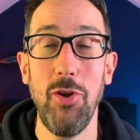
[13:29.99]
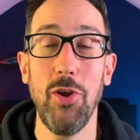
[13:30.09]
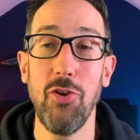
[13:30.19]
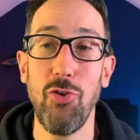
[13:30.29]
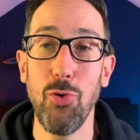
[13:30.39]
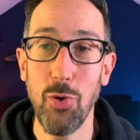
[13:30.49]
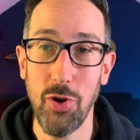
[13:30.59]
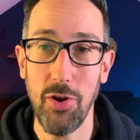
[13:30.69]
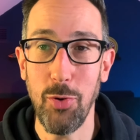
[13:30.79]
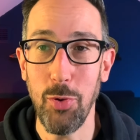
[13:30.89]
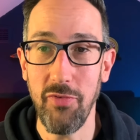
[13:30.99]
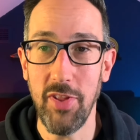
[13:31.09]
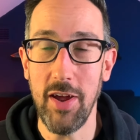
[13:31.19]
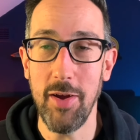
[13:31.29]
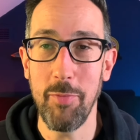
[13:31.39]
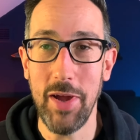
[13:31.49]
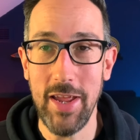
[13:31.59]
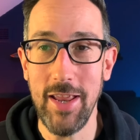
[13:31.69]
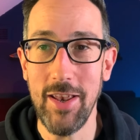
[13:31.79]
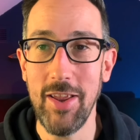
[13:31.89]
you're going to shortcut all of that
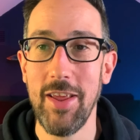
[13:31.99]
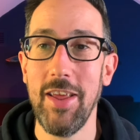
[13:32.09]
pain